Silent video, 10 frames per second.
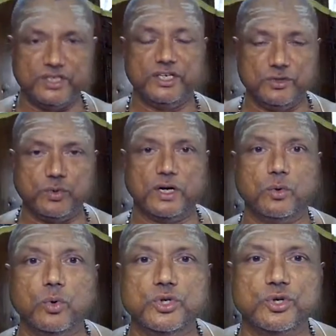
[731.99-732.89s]
one who
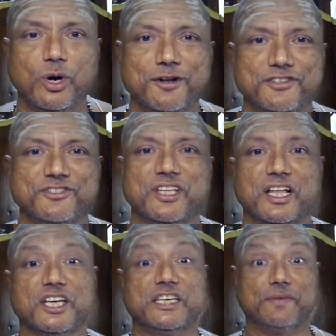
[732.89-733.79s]
is called as
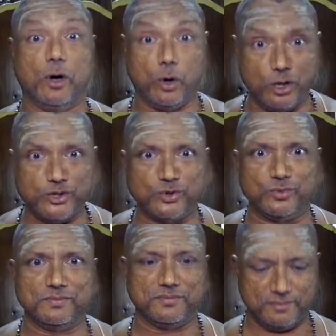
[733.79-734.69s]
Sadashiva also.
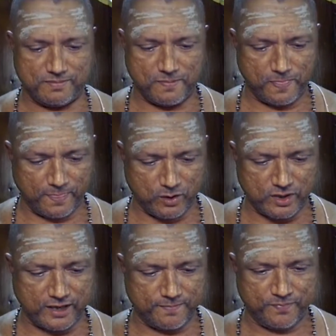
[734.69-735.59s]

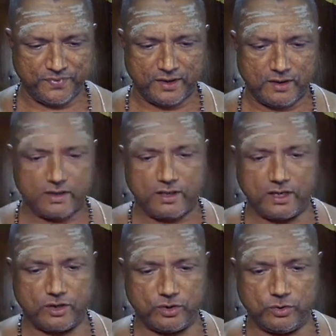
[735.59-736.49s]
Okay.
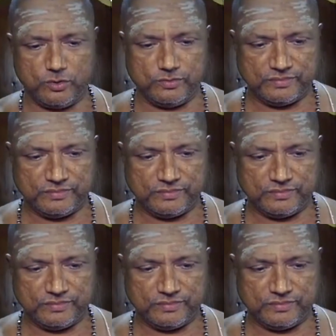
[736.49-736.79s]
Now,